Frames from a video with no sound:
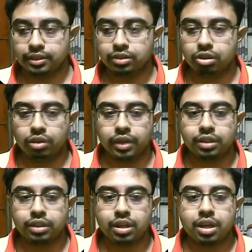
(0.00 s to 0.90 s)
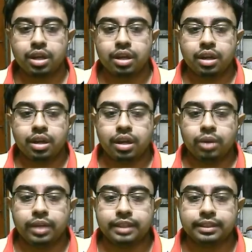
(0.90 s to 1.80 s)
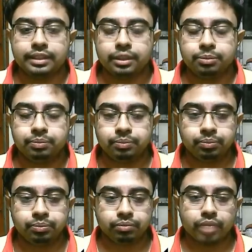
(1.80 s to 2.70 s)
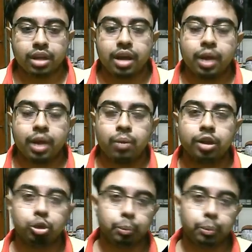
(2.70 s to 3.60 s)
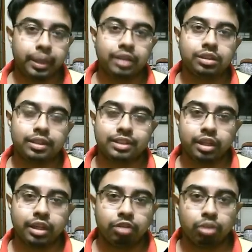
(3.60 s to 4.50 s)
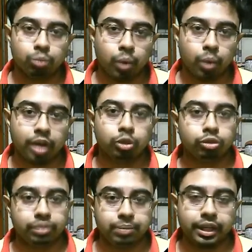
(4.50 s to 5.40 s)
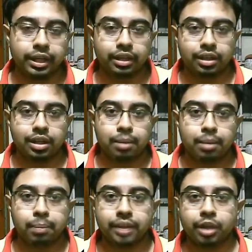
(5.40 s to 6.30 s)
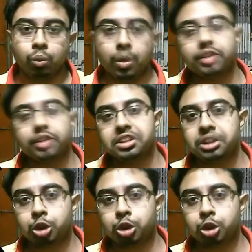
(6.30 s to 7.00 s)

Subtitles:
All right, now let's say I want to print starting from 1 to 50, but I want it